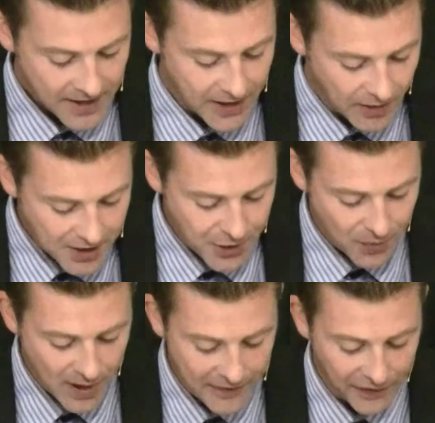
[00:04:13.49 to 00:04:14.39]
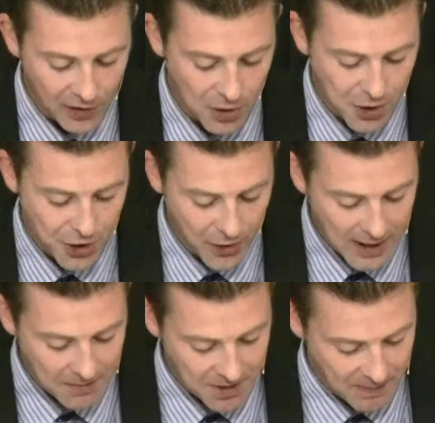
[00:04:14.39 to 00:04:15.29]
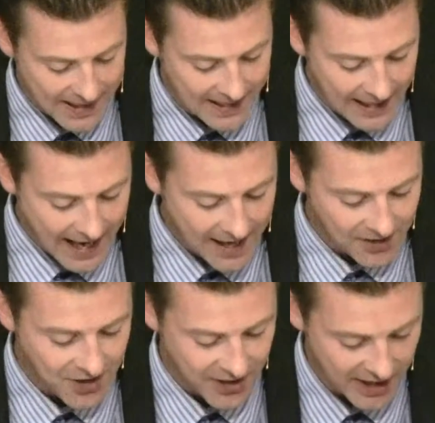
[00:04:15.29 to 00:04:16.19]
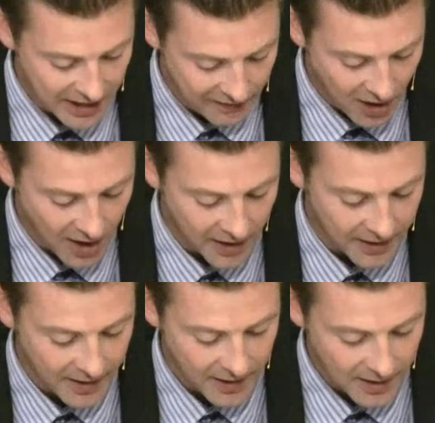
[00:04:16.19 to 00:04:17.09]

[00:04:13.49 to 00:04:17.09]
there is a river whose streams make glad the city of God,